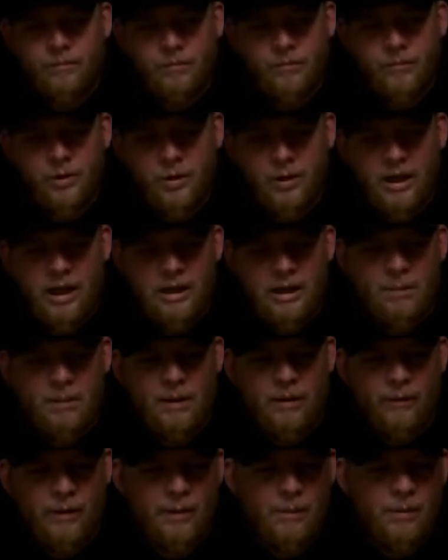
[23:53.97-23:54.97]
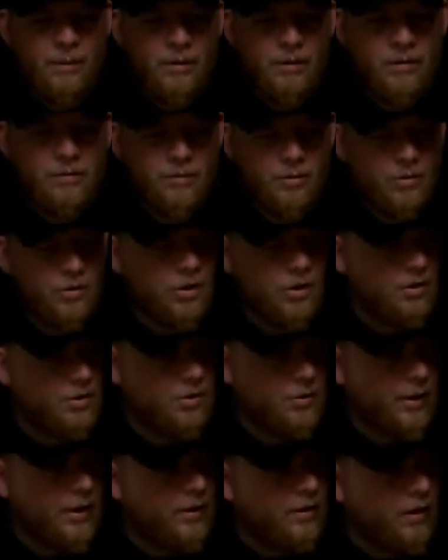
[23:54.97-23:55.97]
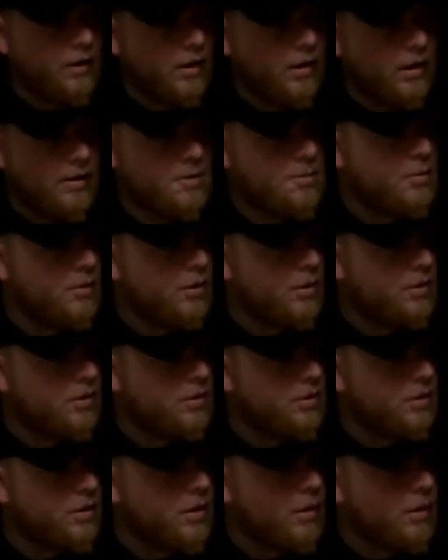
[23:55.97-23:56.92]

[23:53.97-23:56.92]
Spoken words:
Dude, they got to play Reaper, Judge Dredd, you know, that was pretty cool too.